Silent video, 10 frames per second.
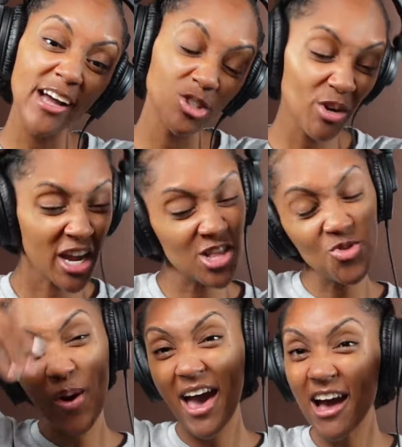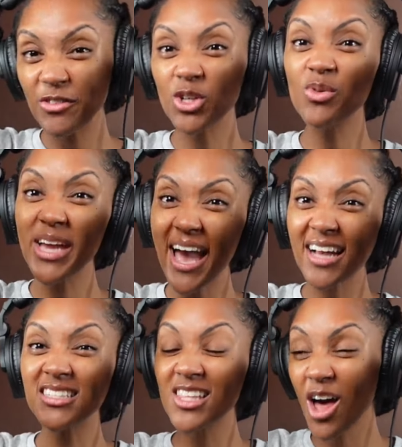Train. You have to
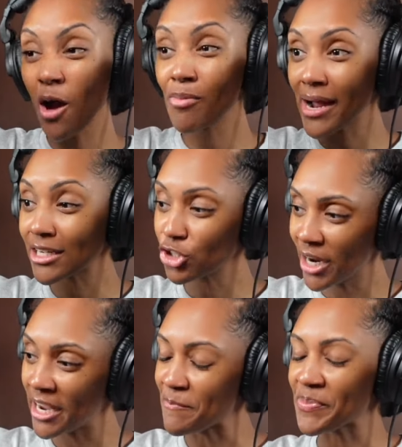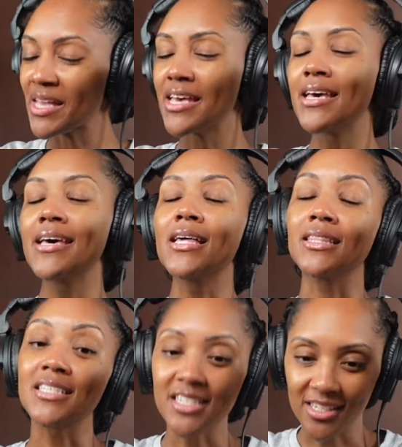react to Long Black Train.
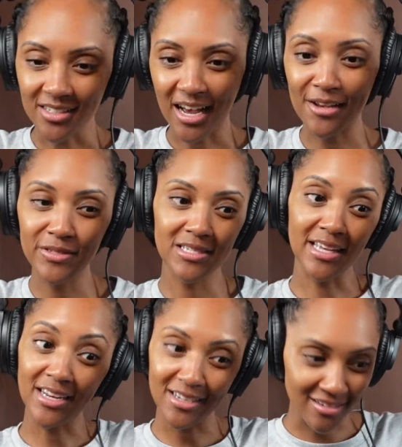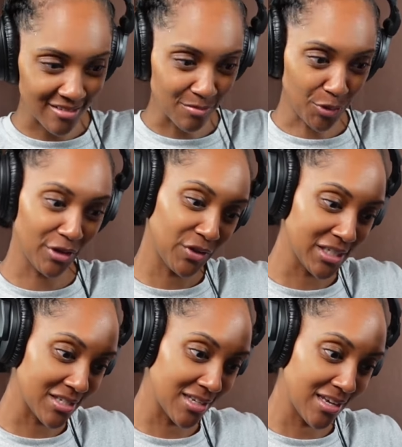Listen, I've said it
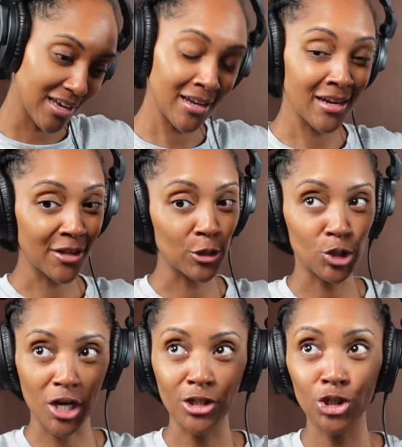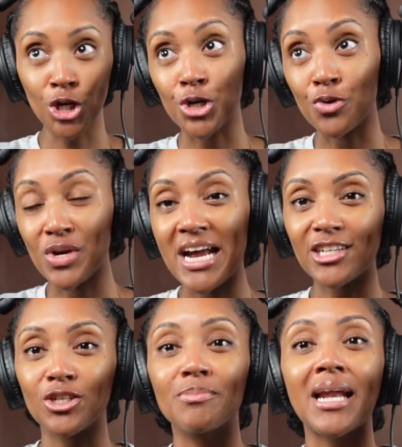previously in another Josh Turner
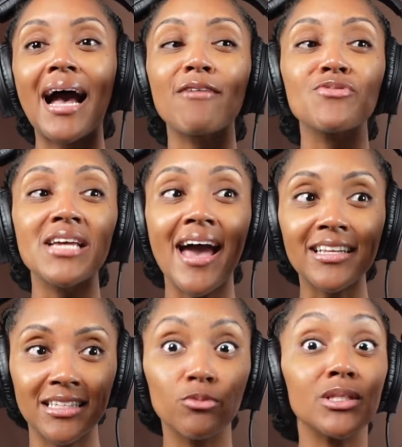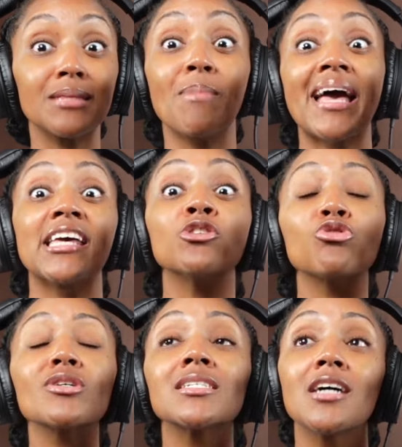reaction, but I reacted with my
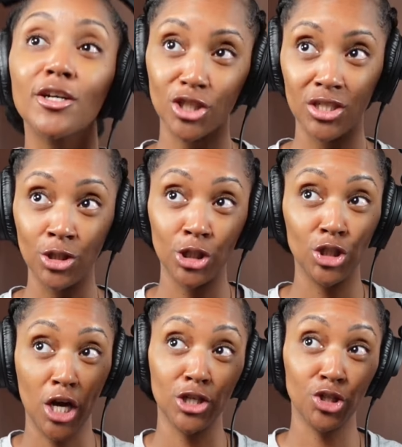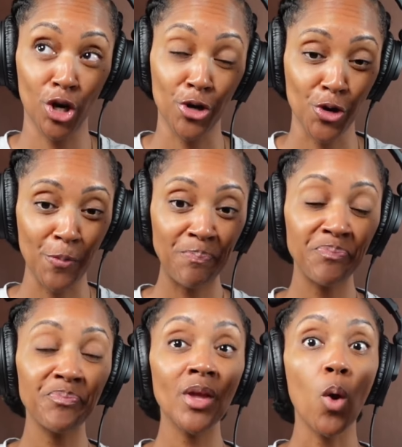introduction to Josh Turner
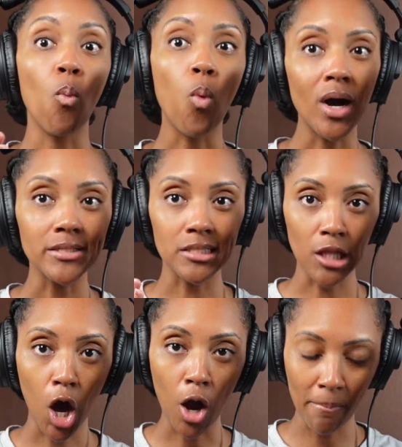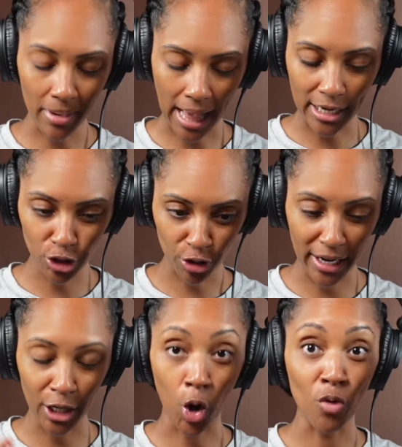was Long Black
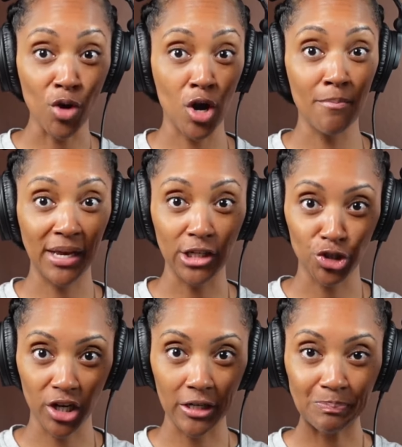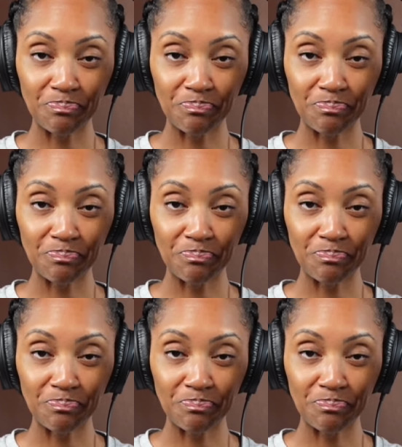Train over on Patreon,